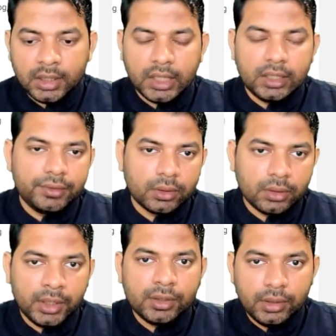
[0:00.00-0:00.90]
And if you're
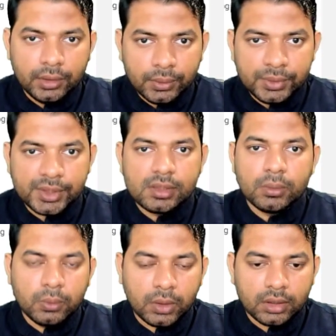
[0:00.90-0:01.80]
going to use
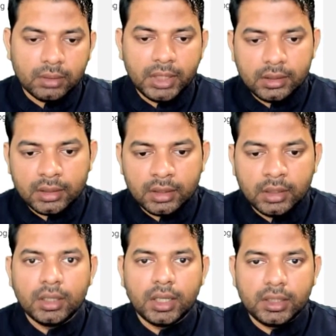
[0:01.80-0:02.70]
Whautomate,
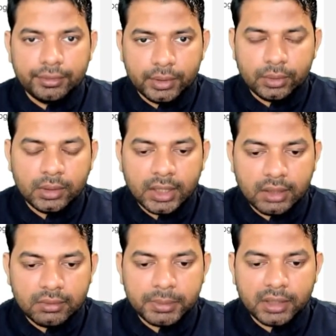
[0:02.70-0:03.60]
and if you don't
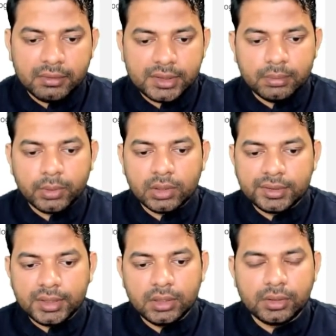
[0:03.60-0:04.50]
have a privacy
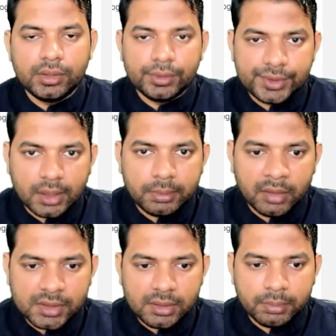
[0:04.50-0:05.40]
policy, you can use our
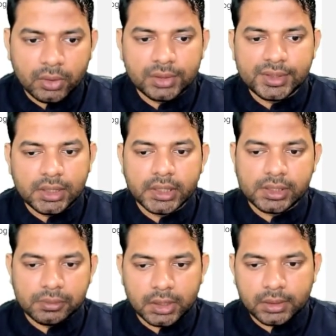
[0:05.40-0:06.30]
privacy policy as well.